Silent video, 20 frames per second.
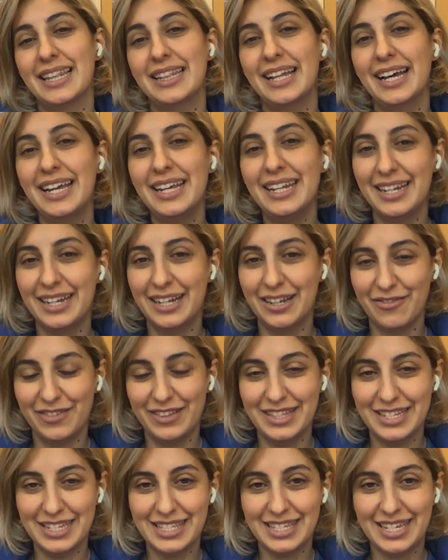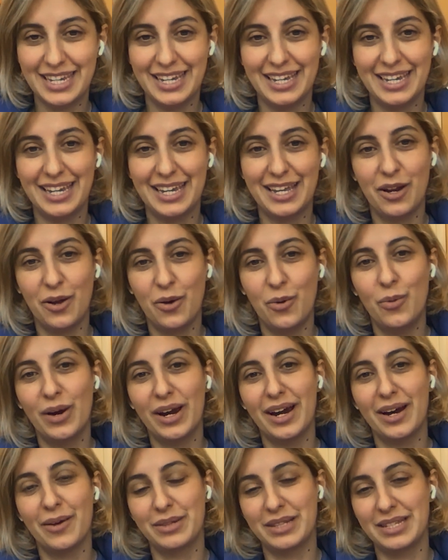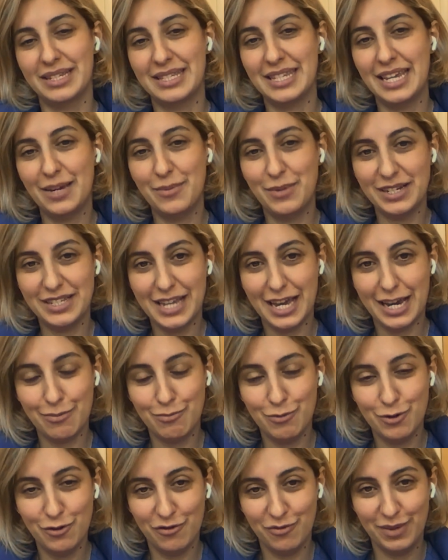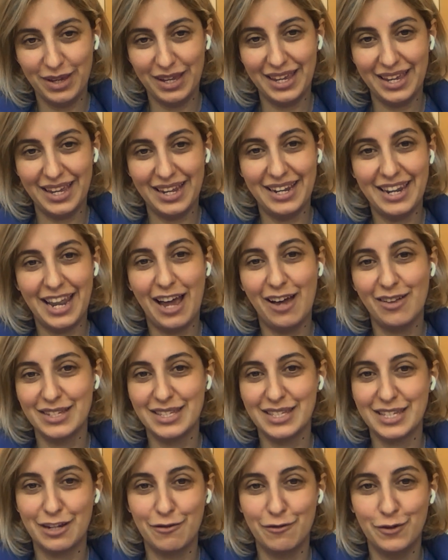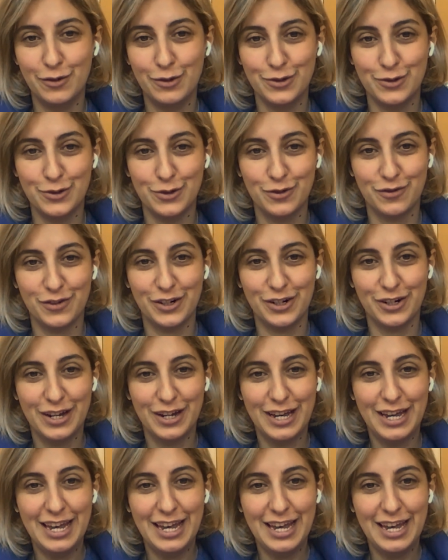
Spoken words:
light enough in the skin where with the same exact movement, now the skin folds over